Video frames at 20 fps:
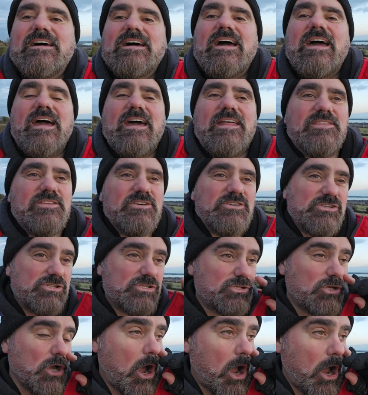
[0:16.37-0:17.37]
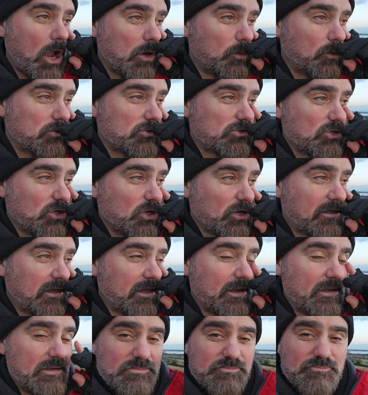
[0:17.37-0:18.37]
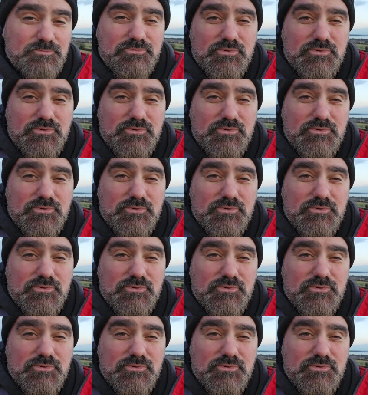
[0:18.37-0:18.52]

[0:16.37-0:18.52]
and the sky was looking